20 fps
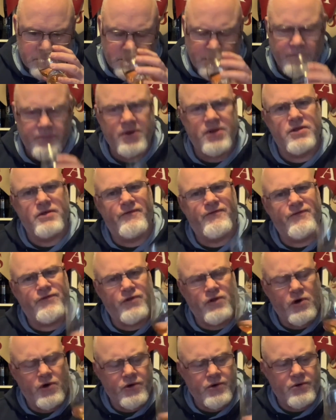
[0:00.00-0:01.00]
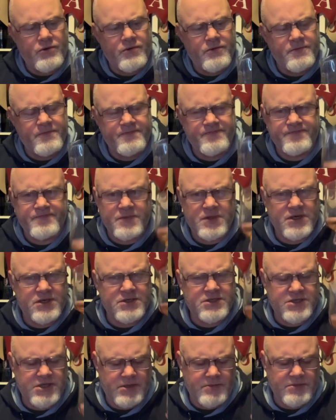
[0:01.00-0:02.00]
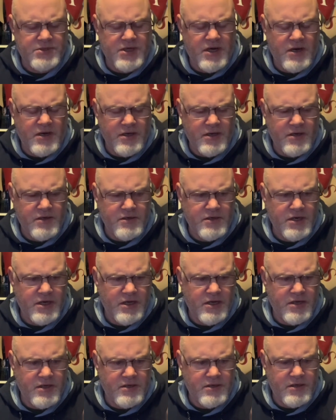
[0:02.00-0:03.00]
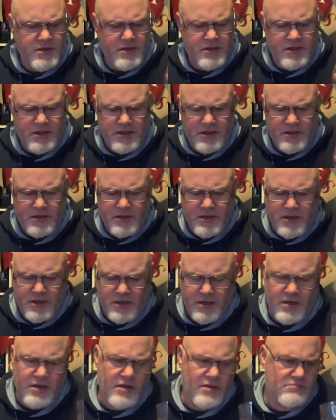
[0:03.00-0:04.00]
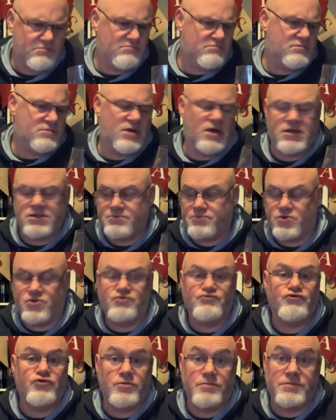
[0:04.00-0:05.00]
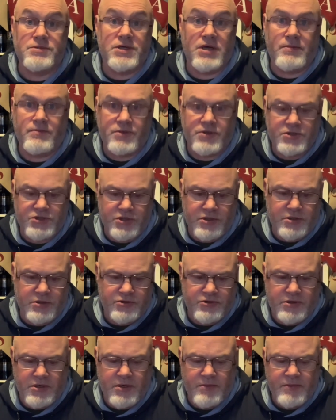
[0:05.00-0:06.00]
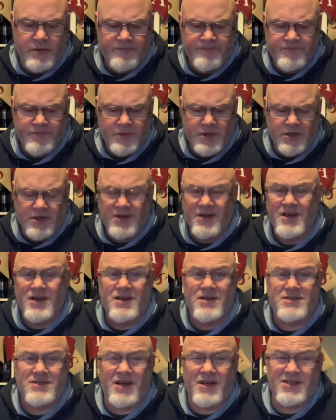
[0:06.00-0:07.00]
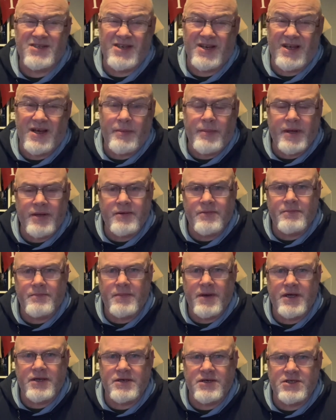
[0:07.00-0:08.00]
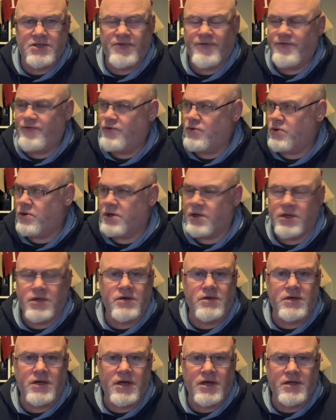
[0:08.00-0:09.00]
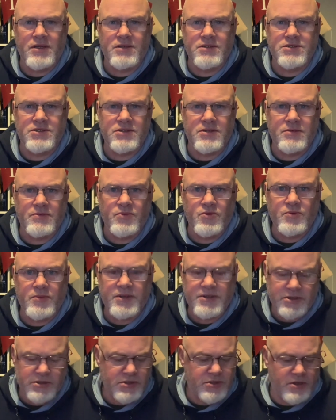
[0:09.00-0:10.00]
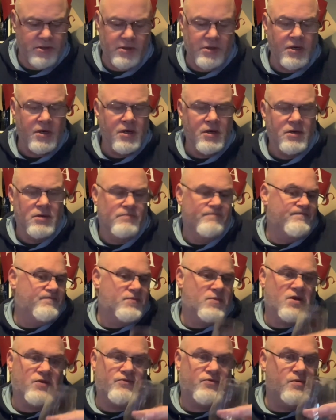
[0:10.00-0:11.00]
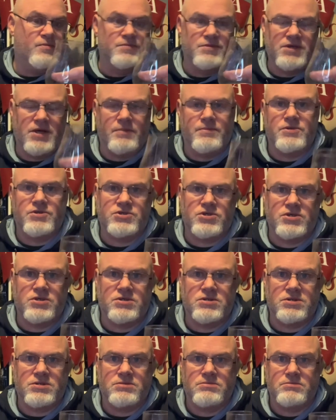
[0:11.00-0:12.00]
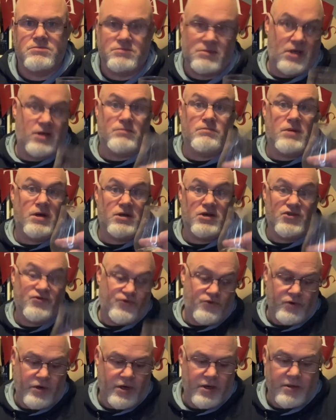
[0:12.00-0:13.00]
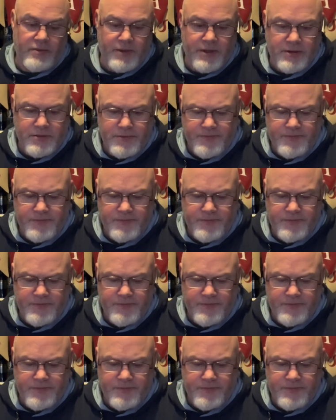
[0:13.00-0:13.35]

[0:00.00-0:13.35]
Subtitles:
but the floral seems higher in the I suppose room temperature dram. It's actually about -4 here in the Highlands at the moment, so room temperature's like -4 anyway.